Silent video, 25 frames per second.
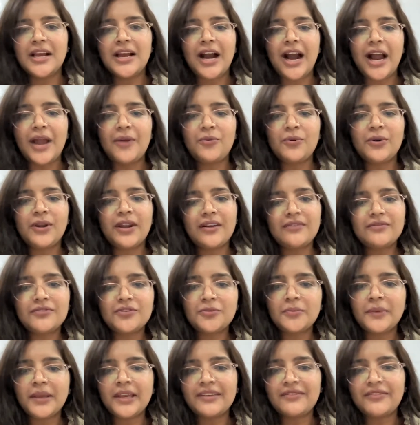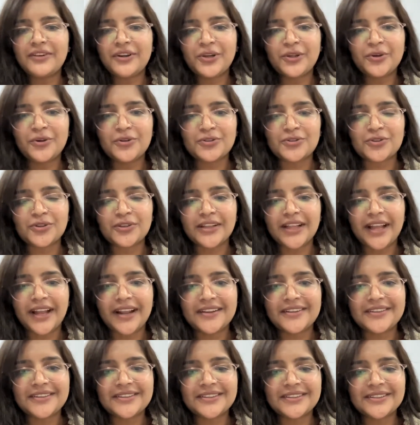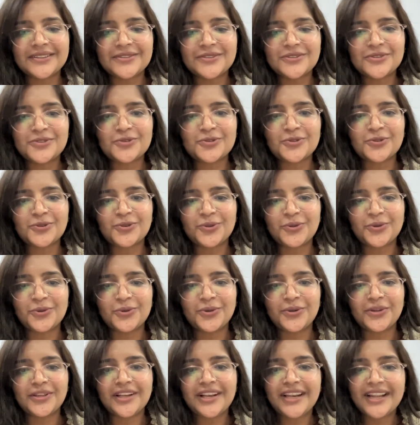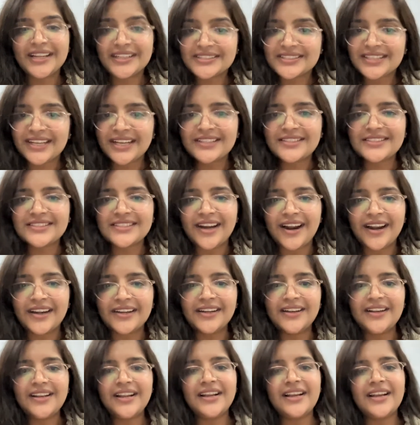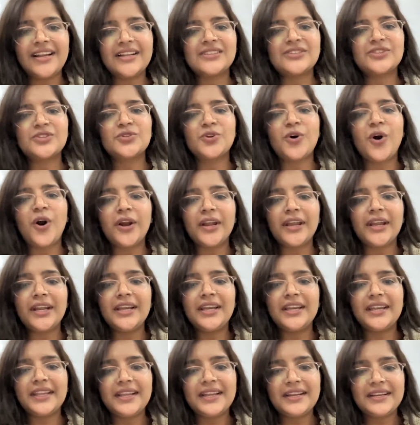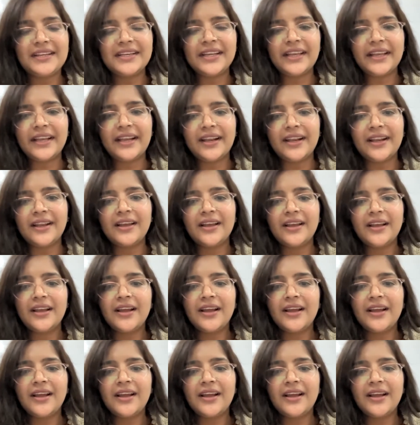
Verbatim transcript: I would love to make videos on that. So let's get started and let's talk in detail.